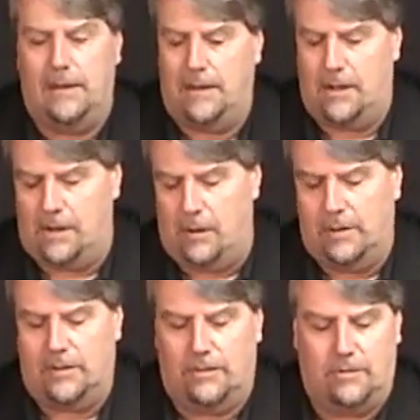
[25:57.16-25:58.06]
You can go
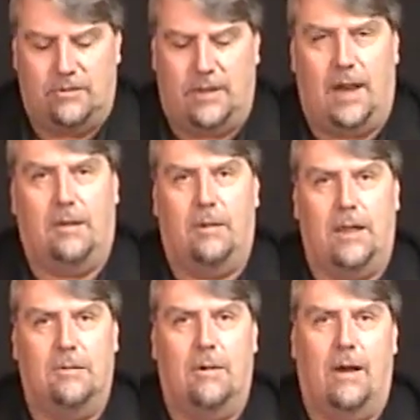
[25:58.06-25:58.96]
into the routine any way
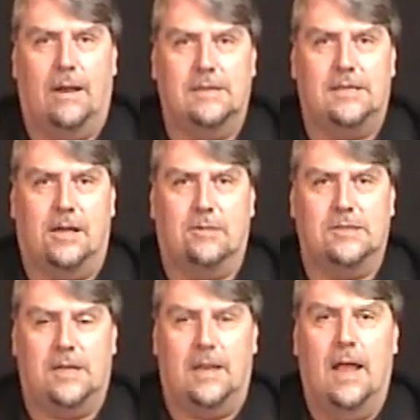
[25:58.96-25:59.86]
you want and
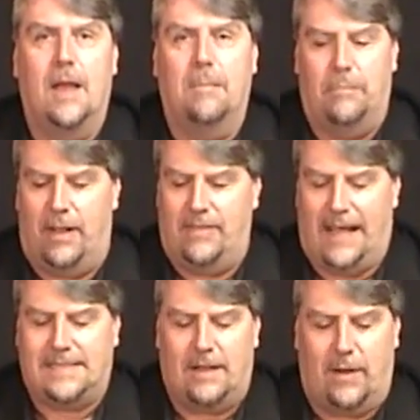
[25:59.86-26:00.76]
sequence it, but
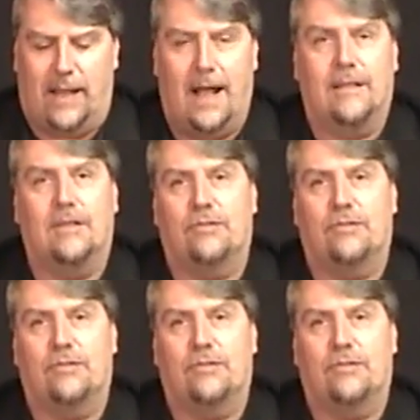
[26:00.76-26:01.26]
that's how I got the